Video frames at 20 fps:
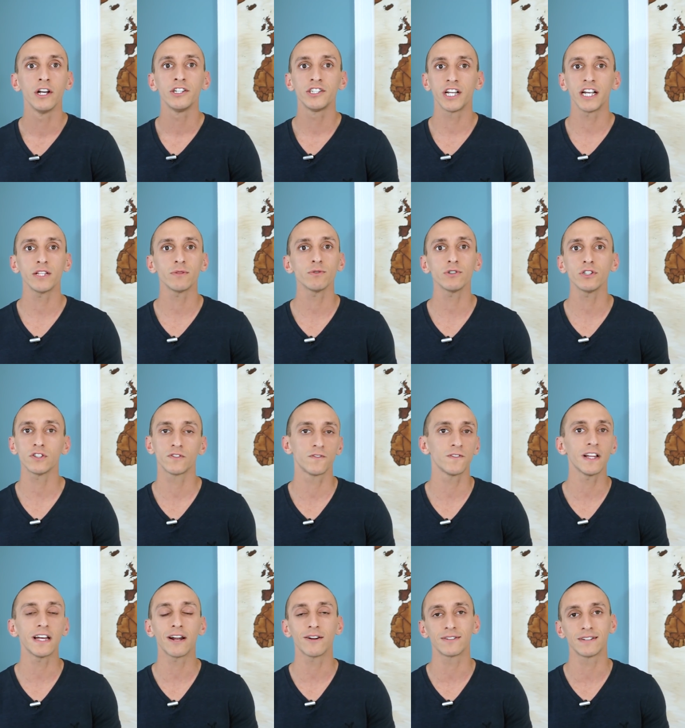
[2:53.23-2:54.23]
Chase will just
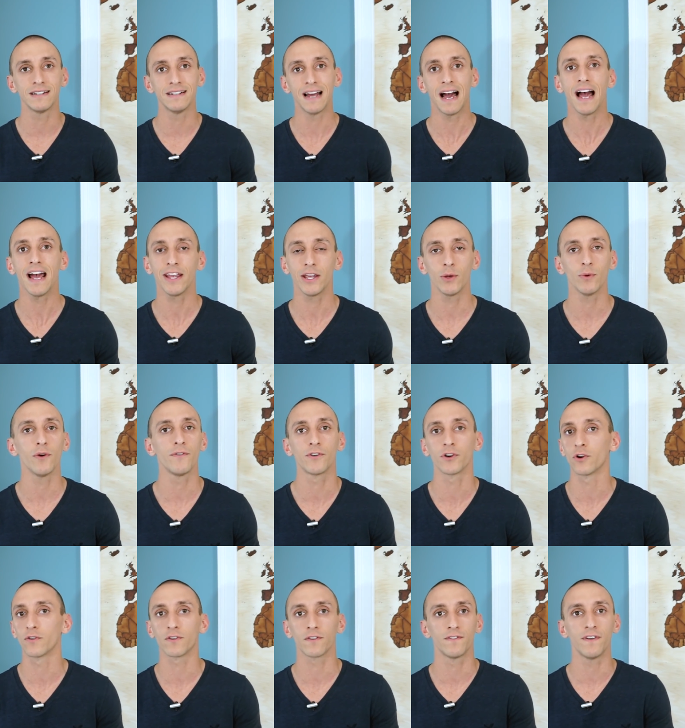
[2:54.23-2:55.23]
flat out deny you if
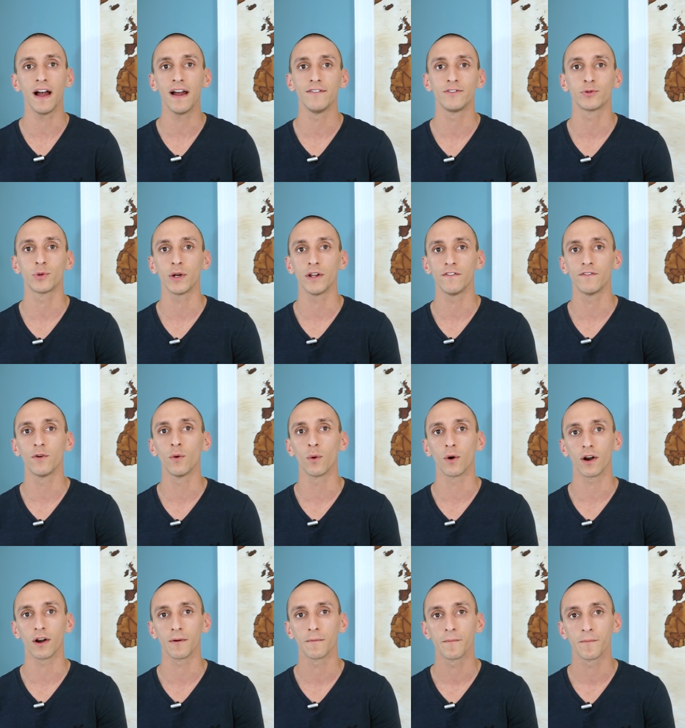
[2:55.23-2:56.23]
you're over
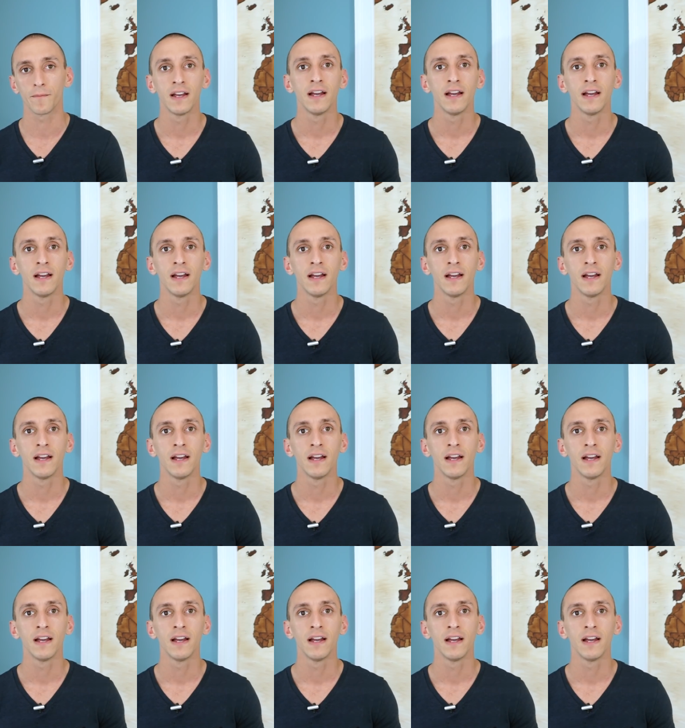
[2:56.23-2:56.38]
524.